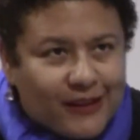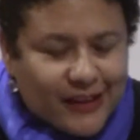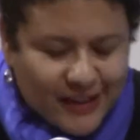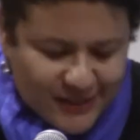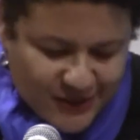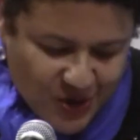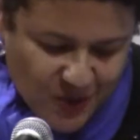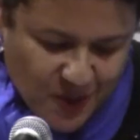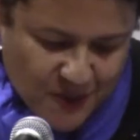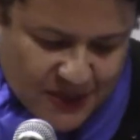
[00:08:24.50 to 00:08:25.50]
that landed
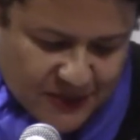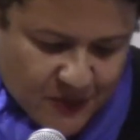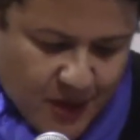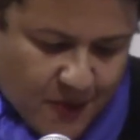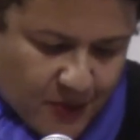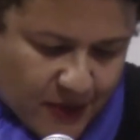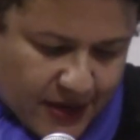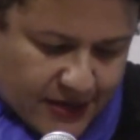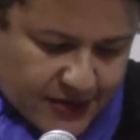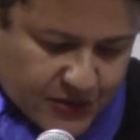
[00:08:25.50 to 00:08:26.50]
on my piece of paper
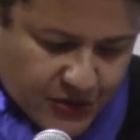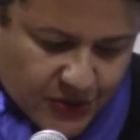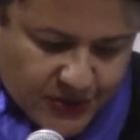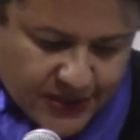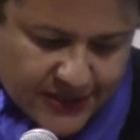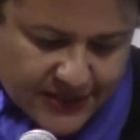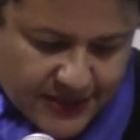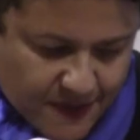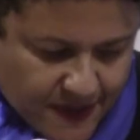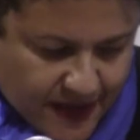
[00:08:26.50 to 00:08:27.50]
and turned into
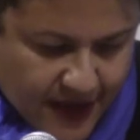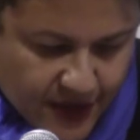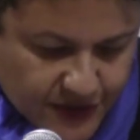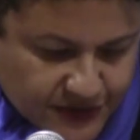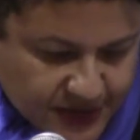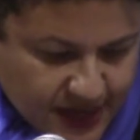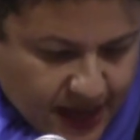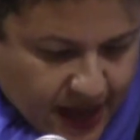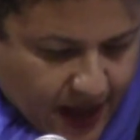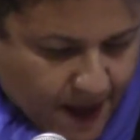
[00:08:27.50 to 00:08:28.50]
something else.
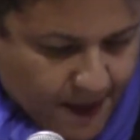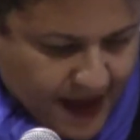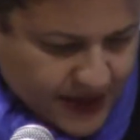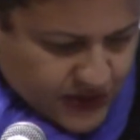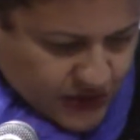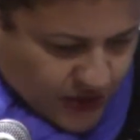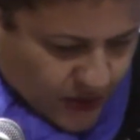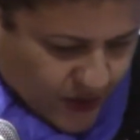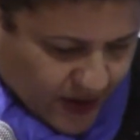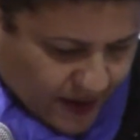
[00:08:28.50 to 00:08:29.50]
Um, and
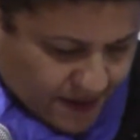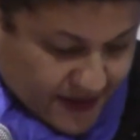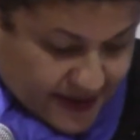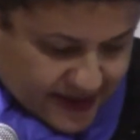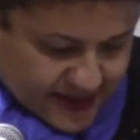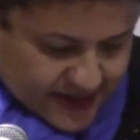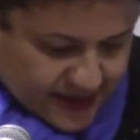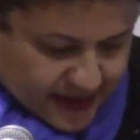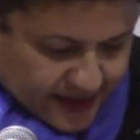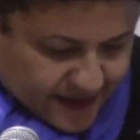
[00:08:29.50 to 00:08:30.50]
so um, this is The
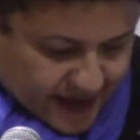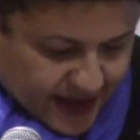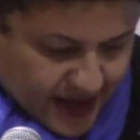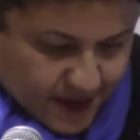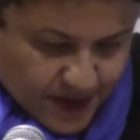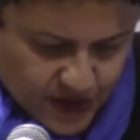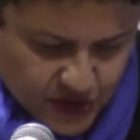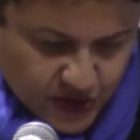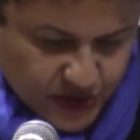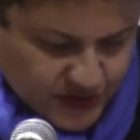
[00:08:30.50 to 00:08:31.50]
Light That Came
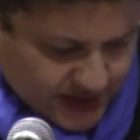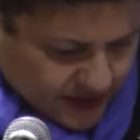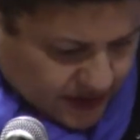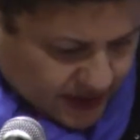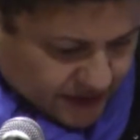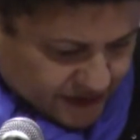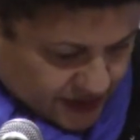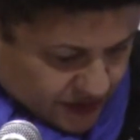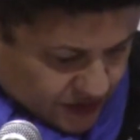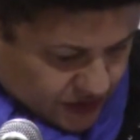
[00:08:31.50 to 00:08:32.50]
to Lucille
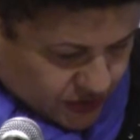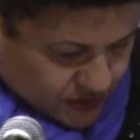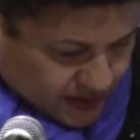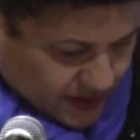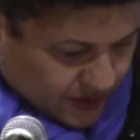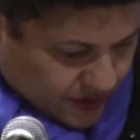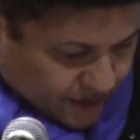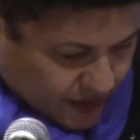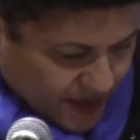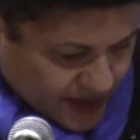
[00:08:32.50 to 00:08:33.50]
Clifton, surely one
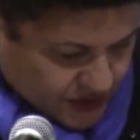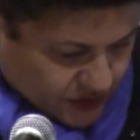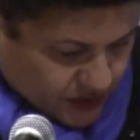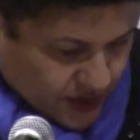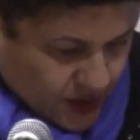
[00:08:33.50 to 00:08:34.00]
of her master